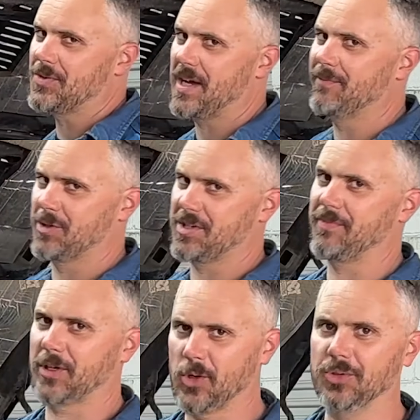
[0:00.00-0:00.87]
time for
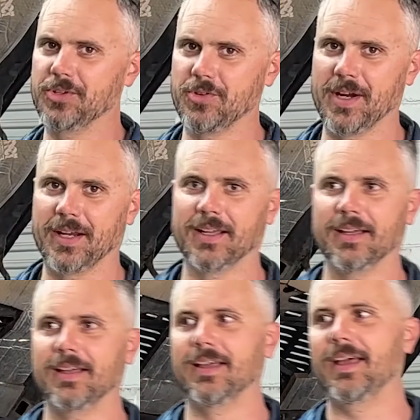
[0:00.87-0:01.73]
something cold to drink.
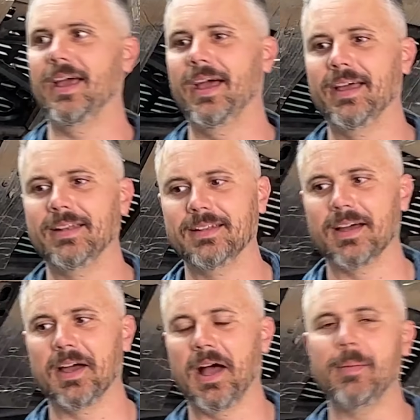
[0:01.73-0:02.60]
And
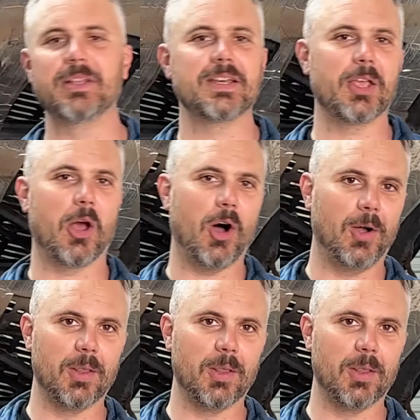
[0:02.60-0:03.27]
I'm gonna tell you all